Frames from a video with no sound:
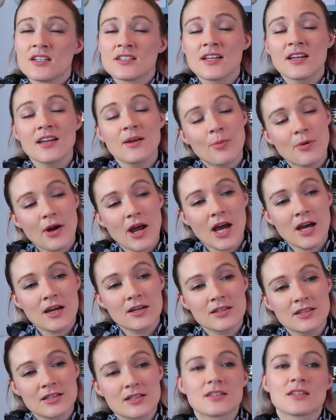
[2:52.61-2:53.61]
take a
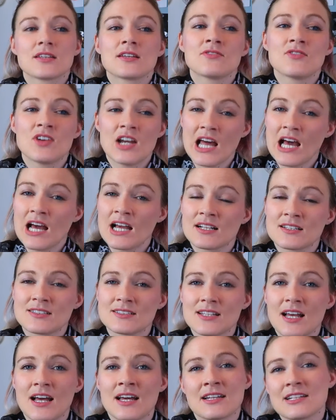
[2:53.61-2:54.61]
breath and
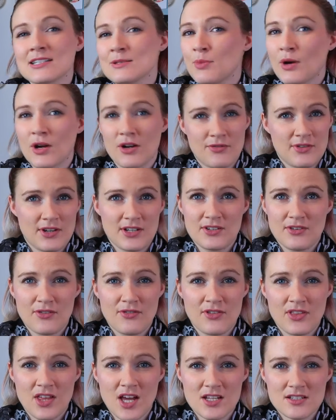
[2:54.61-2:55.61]
relax, and it's perfect
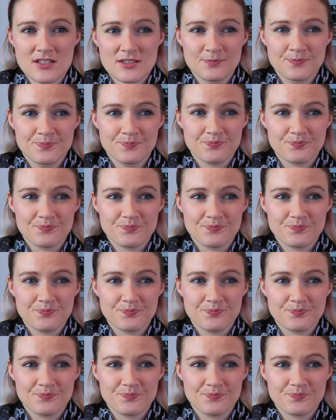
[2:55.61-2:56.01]
for that.